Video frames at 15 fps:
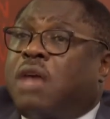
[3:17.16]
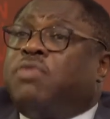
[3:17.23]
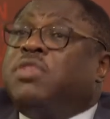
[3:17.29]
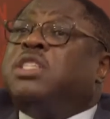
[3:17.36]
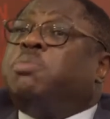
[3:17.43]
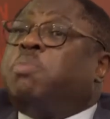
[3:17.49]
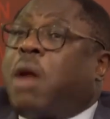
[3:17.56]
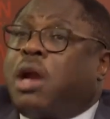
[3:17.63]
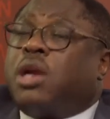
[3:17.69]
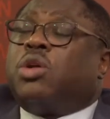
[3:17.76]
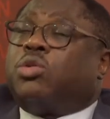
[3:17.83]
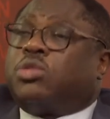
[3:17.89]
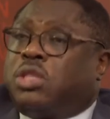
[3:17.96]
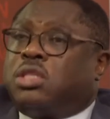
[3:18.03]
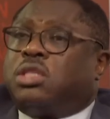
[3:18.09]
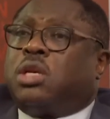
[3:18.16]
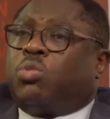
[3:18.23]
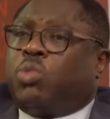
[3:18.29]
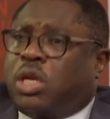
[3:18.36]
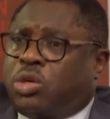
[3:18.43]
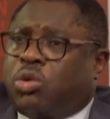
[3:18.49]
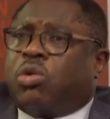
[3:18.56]
these paradoxes that
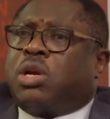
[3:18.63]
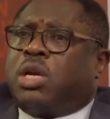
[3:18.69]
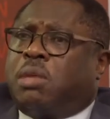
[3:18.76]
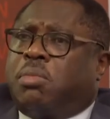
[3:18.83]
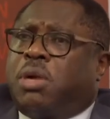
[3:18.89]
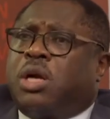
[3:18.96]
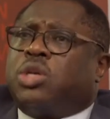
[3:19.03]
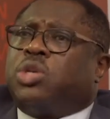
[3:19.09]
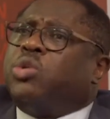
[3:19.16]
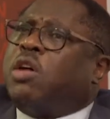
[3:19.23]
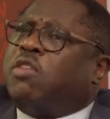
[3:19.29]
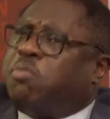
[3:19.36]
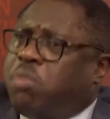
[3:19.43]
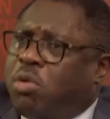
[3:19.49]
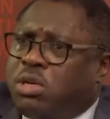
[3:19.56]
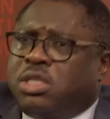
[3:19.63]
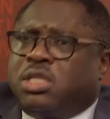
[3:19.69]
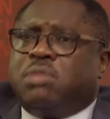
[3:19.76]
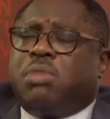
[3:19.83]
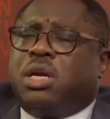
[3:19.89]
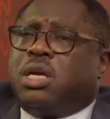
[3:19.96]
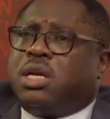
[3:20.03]
we're talking about. You have
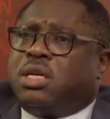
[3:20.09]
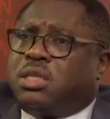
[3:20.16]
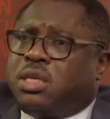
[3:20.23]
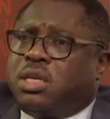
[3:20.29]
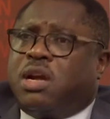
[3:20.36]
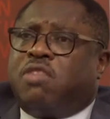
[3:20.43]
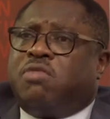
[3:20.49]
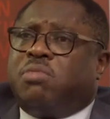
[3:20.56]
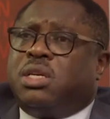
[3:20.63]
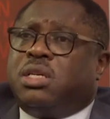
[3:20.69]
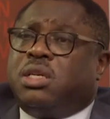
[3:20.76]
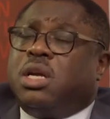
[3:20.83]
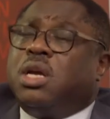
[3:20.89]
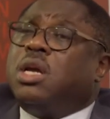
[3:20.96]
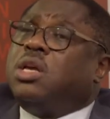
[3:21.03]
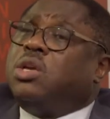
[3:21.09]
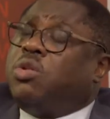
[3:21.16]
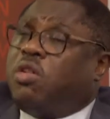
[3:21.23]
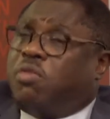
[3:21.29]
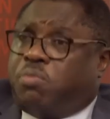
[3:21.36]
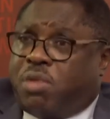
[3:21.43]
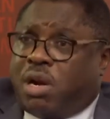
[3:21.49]
policymakers in government,
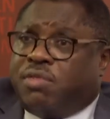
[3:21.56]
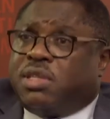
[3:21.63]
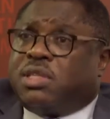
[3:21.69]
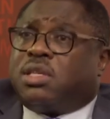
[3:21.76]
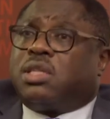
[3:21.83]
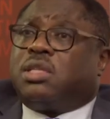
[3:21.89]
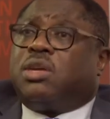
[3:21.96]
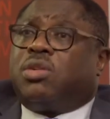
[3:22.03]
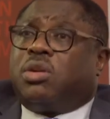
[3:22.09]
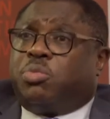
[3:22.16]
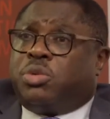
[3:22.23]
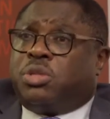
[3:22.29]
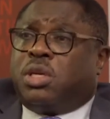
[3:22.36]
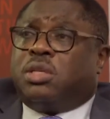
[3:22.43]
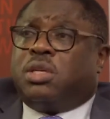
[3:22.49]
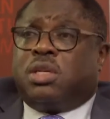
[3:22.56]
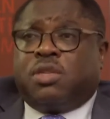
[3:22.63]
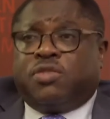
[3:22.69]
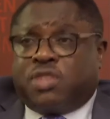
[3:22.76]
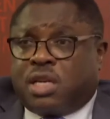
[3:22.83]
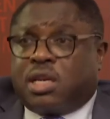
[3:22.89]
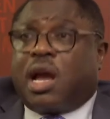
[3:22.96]
you have private sector
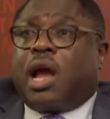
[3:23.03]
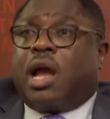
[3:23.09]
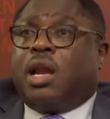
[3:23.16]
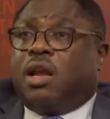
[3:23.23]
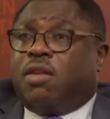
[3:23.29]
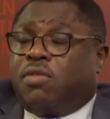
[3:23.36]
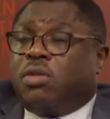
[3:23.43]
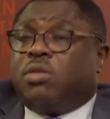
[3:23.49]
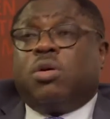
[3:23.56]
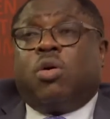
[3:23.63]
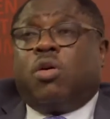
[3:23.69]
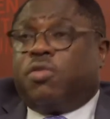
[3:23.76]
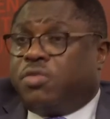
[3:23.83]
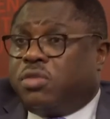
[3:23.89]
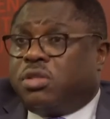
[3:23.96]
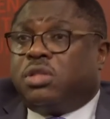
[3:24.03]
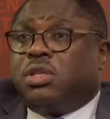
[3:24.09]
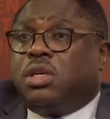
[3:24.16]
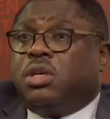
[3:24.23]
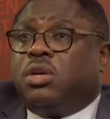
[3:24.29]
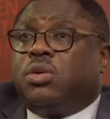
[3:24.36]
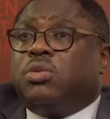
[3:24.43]
representatives at high level, often
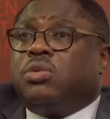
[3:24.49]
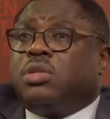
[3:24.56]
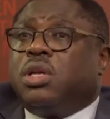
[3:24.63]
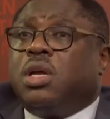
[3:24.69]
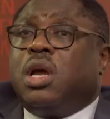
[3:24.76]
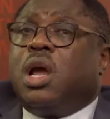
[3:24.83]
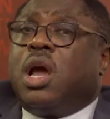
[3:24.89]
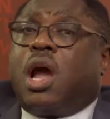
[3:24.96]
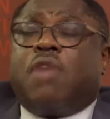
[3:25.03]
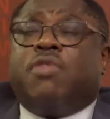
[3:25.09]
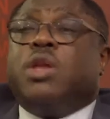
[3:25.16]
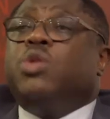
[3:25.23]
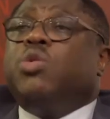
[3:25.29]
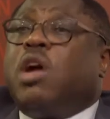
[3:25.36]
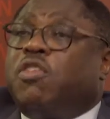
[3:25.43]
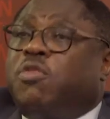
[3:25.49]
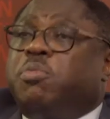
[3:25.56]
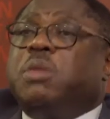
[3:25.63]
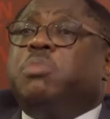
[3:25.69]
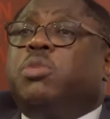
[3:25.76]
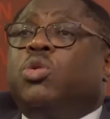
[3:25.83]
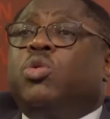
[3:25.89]
CEOs, and then you have
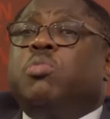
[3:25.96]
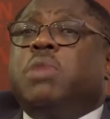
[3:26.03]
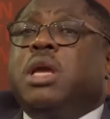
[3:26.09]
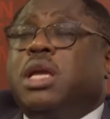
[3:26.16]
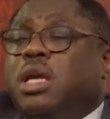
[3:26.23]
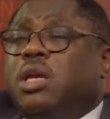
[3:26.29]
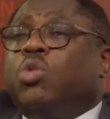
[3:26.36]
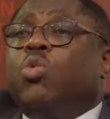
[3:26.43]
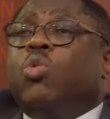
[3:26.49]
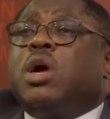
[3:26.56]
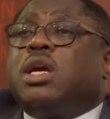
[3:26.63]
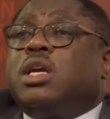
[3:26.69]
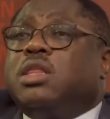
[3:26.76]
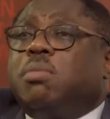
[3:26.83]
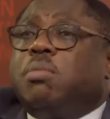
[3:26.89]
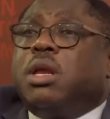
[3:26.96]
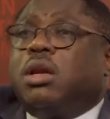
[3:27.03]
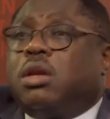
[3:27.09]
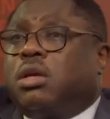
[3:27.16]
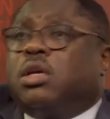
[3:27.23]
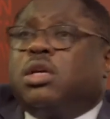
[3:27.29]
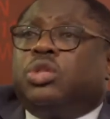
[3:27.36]
people who make it, who work in the
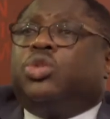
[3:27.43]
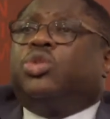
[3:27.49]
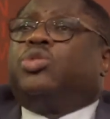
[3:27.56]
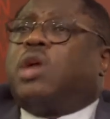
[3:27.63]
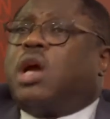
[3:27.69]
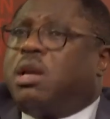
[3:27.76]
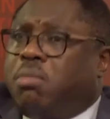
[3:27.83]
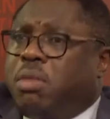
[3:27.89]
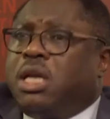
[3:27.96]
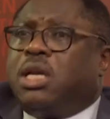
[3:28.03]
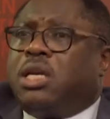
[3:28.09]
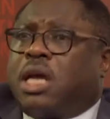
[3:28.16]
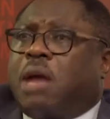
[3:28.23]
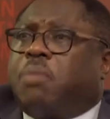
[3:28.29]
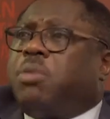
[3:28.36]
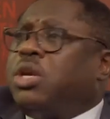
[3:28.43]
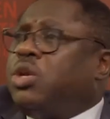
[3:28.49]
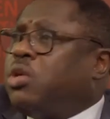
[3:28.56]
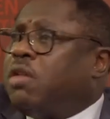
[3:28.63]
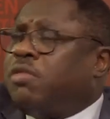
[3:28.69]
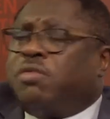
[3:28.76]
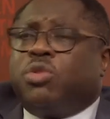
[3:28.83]
middle to try and make it happen.
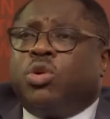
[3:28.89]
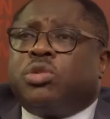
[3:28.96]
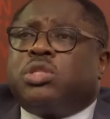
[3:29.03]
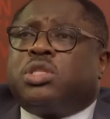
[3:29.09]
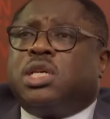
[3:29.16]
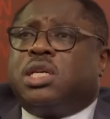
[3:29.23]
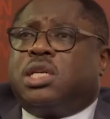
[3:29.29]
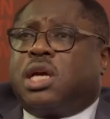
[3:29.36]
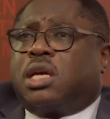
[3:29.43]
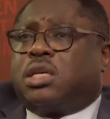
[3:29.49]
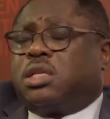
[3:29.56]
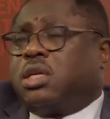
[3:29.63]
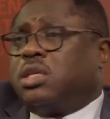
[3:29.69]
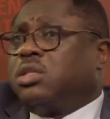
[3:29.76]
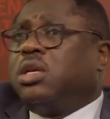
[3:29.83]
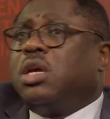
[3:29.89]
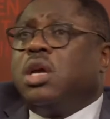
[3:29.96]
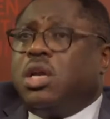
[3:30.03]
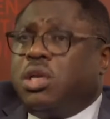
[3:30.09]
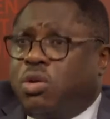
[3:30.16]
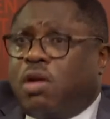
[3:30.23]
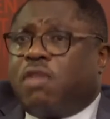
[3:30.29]
You have non-state actors,
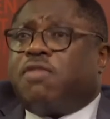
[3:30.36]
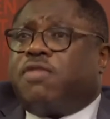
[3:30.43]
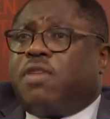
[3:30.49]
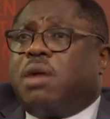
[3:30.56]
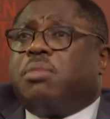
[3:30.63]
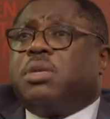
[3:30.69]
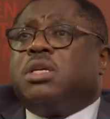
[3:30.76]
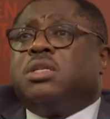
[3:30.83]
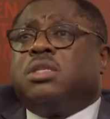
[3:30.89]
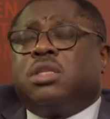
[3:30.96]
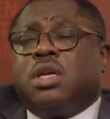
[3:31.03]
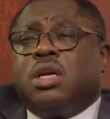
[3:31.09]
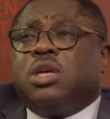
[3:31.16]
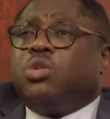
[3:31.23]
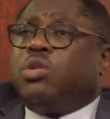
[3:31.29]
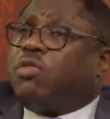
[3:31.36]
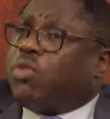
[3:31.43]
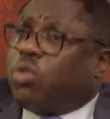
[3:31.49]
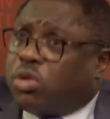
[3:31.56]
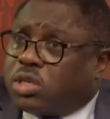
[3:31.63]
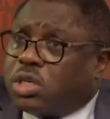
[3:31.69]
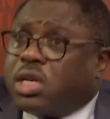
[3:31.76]
you have farmers, you have
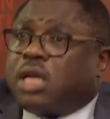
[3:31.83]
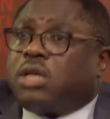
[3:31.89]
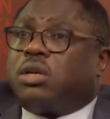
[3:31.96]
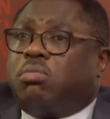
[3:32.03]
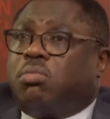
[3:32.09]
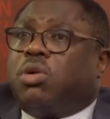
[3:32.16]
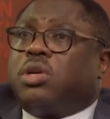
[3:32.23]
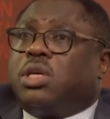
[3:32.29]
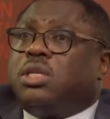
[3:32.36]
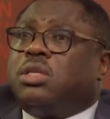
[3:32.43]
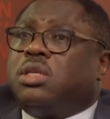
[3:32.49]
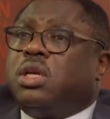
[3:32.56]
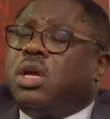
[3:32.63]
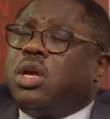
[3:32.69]
continental bodies.